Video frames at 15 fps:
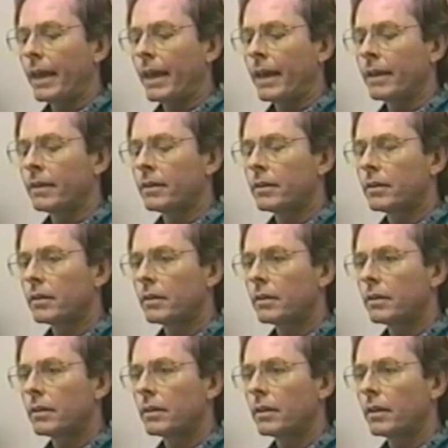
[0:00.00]
and
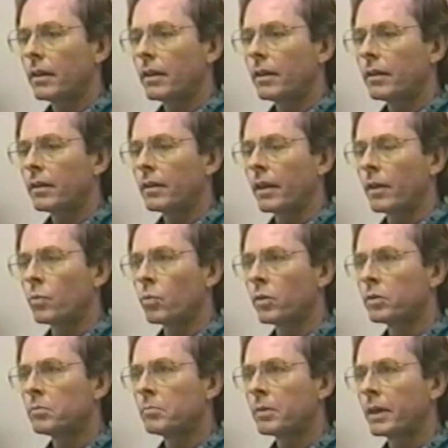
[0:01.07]
they
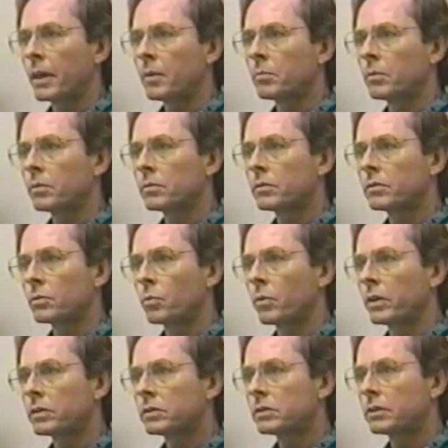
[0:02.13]
wouldn't be able to
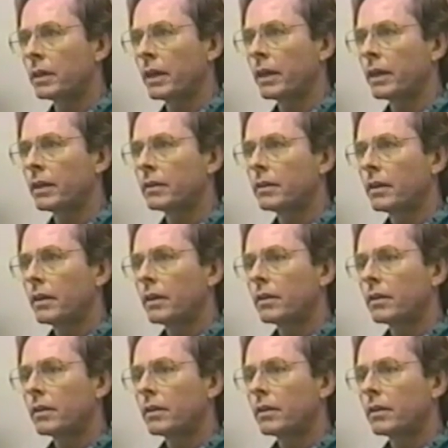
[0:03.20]
withstand